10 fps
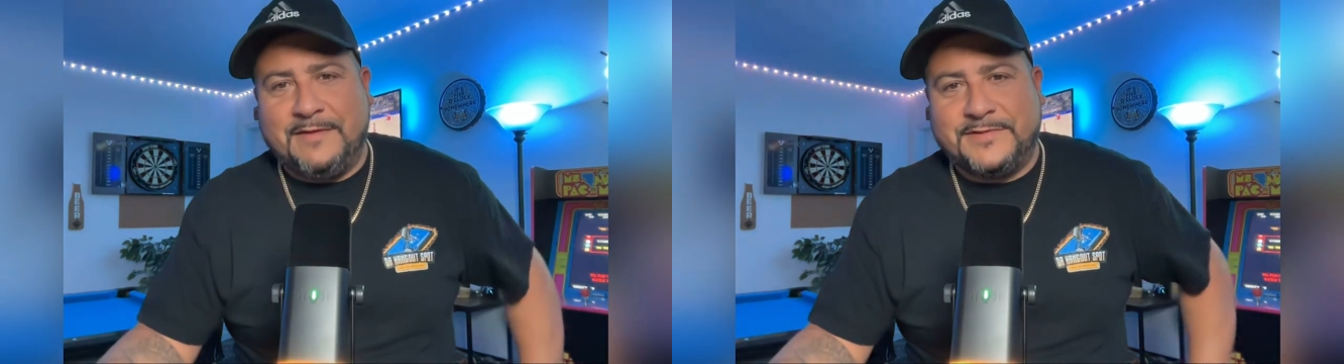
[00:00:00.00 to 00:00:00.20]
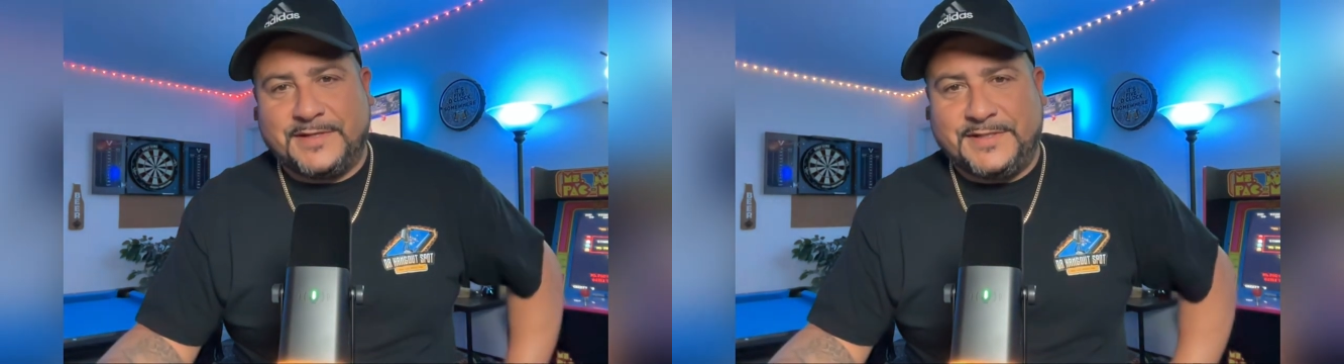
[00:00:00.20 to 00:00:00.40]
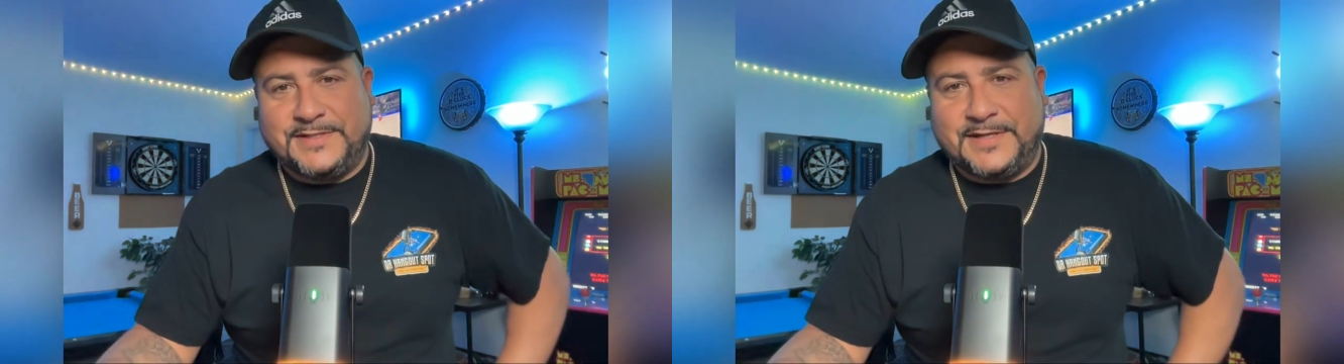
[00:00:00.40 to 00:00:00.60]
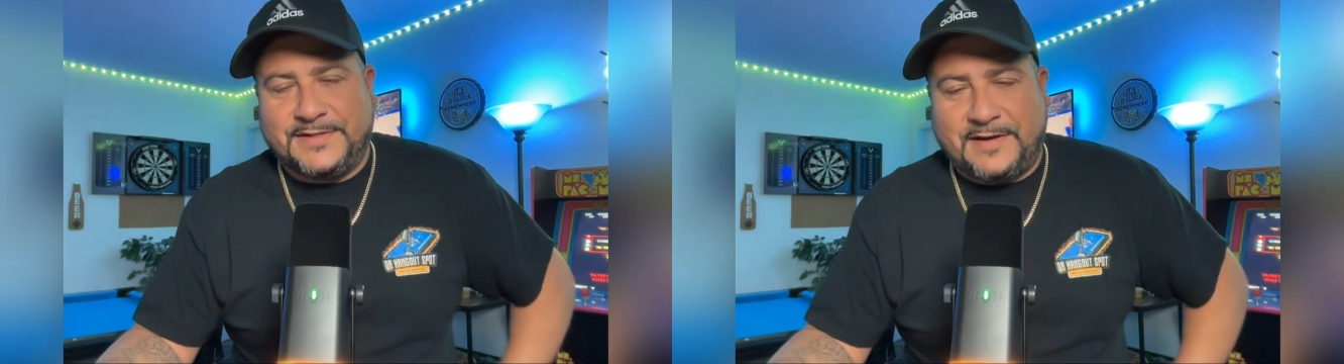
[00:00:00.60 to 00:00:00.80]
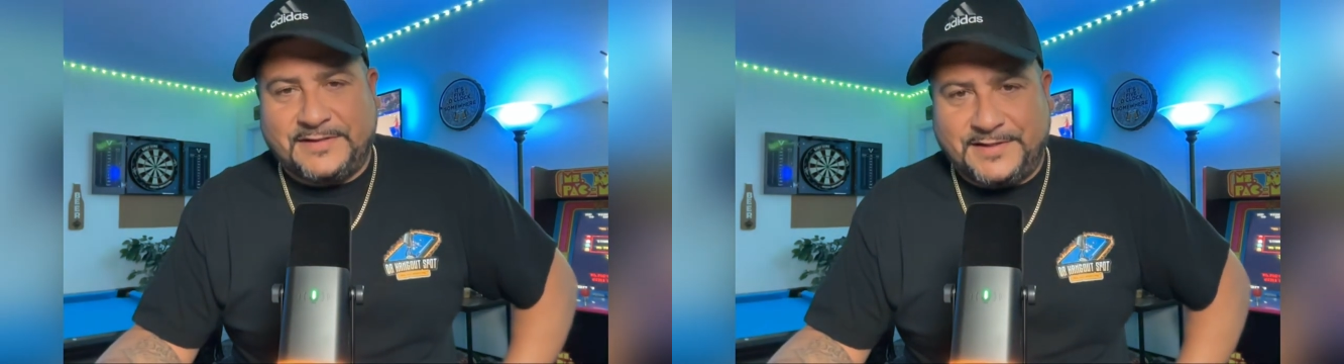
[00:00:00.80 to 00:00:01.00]
66,
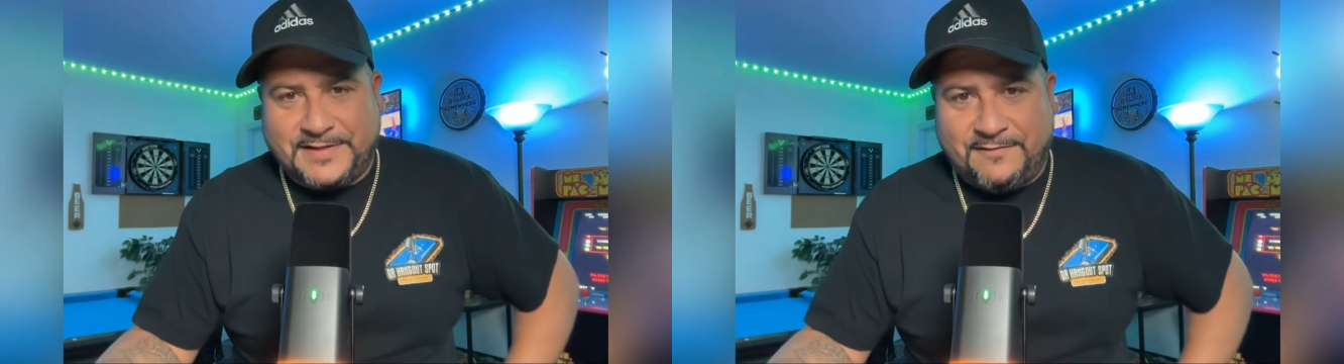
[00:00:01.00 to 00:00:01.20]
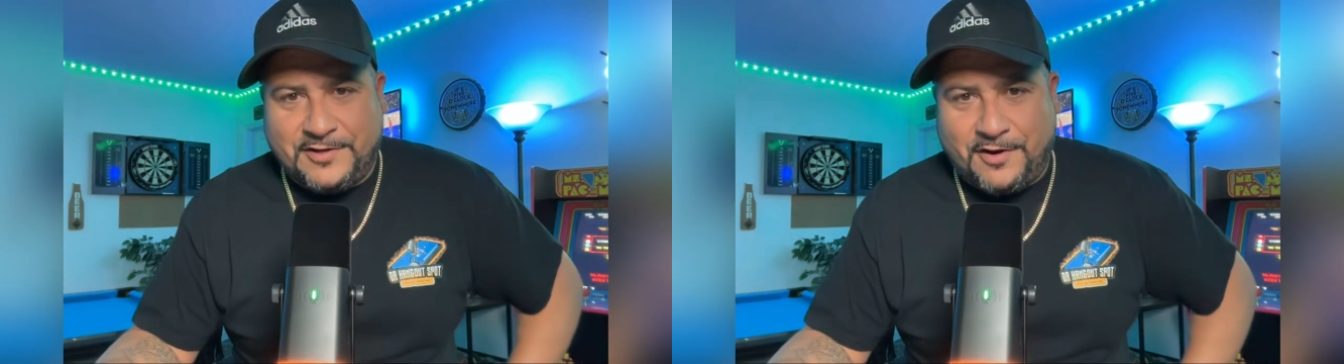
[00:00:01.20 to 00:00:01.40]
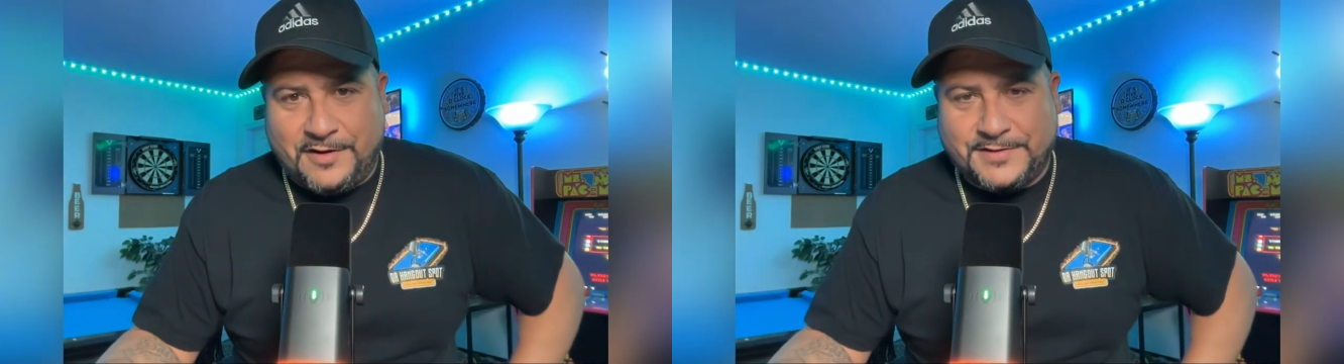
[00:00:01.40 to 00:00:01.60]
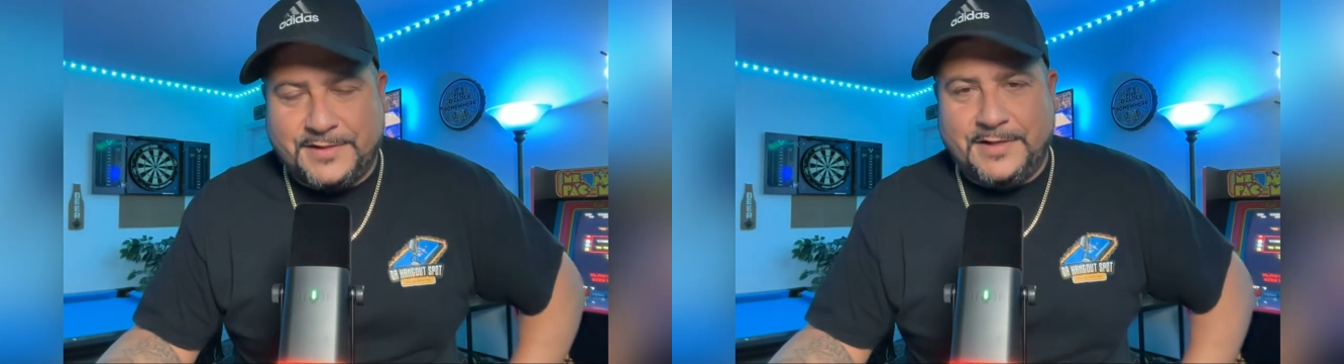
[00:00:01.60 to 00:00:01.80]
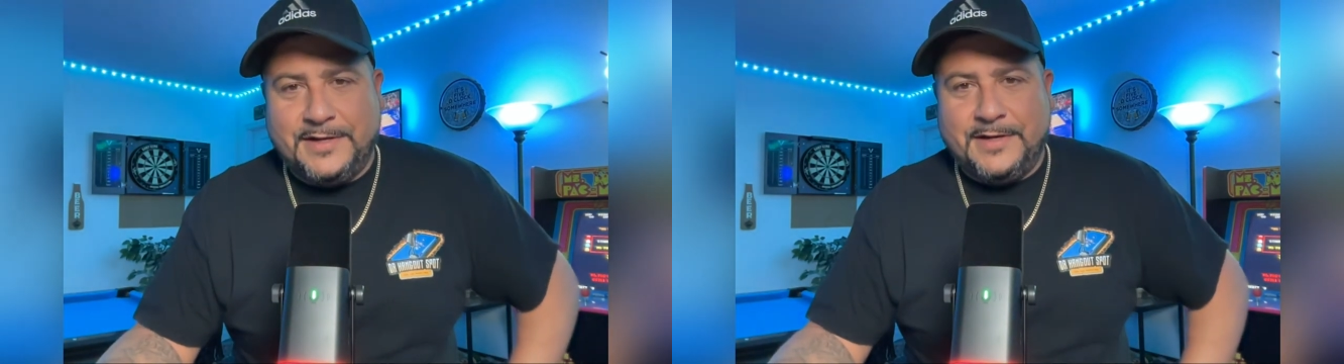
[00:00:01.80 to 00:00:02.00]
67 yards.
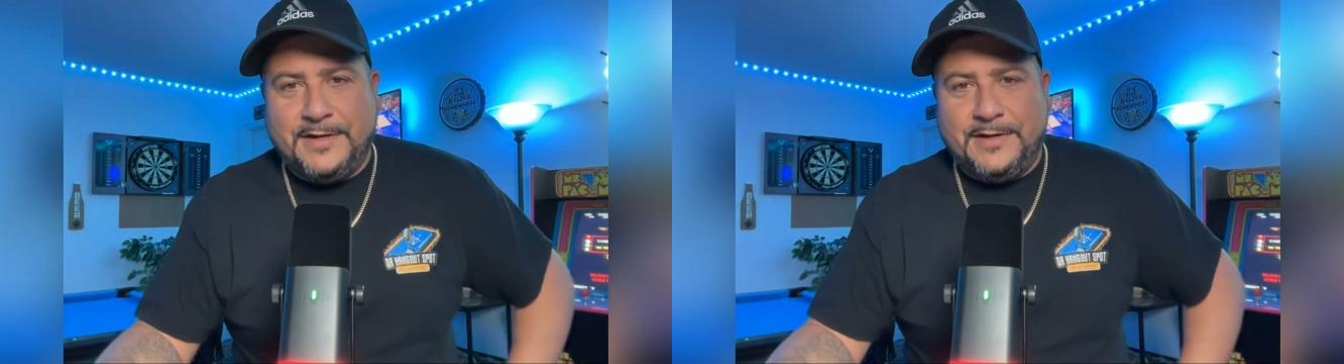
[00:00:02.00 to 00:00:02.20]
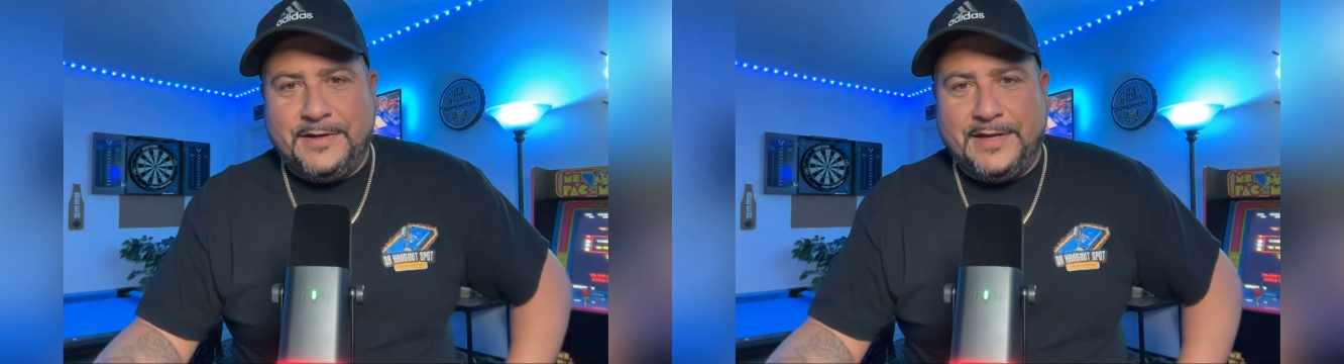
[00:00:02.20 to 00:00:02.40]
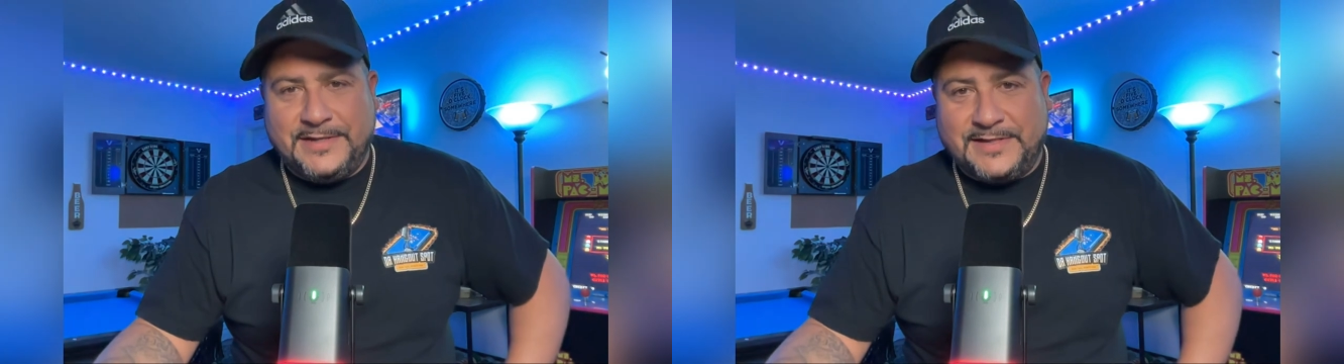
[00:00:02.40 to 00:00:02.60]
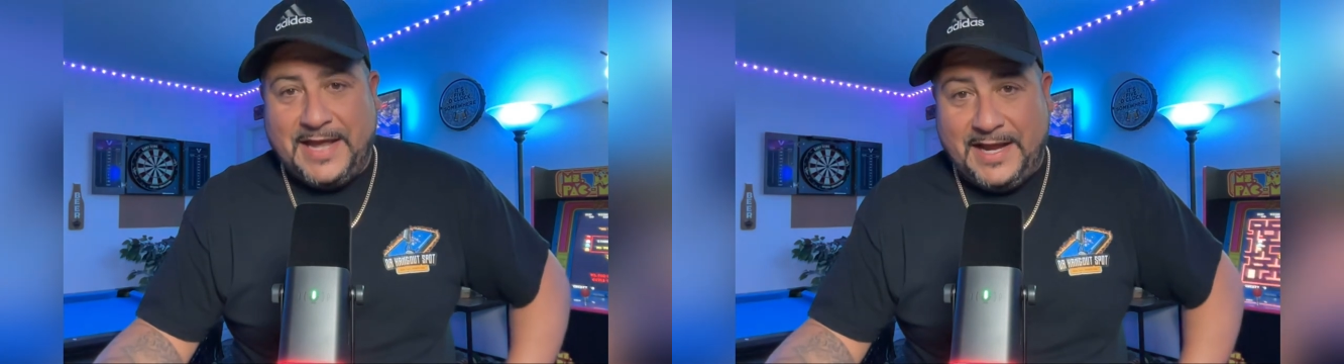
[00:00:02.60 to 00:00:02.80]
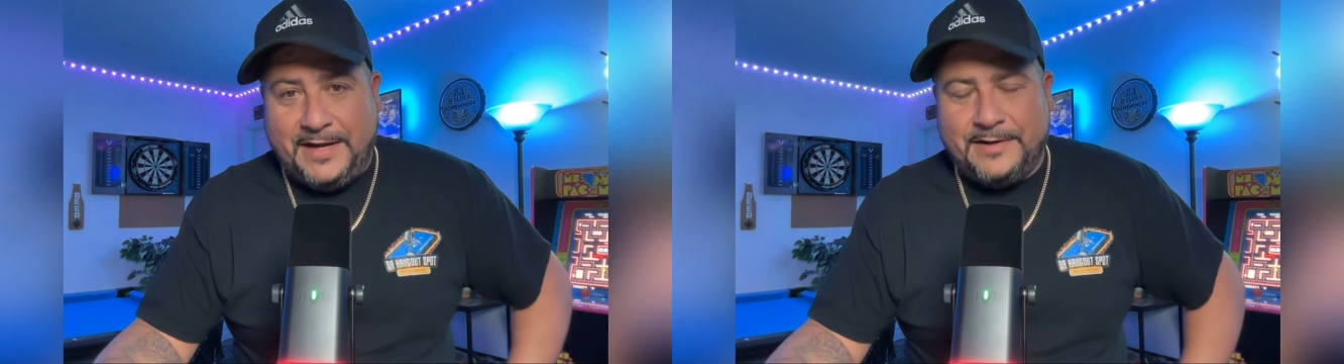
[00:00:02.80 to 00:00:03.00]
His
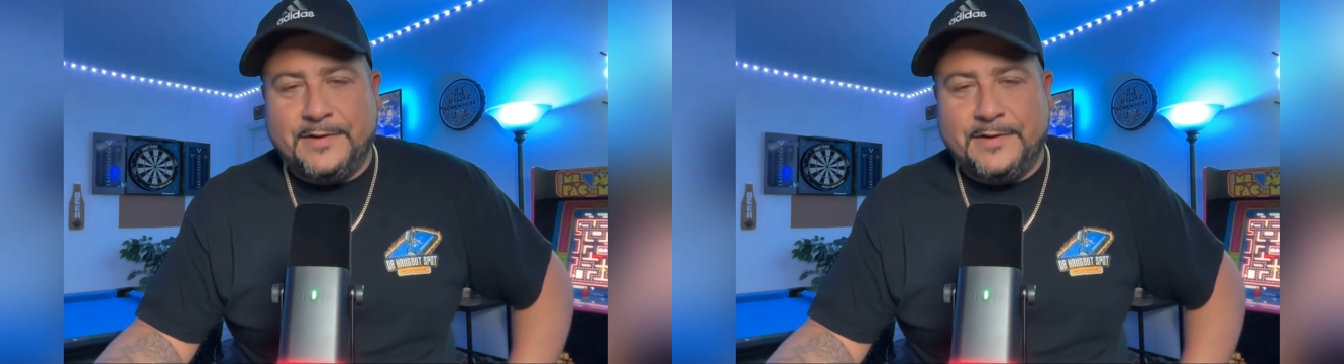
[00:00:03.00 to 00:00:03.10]
leg,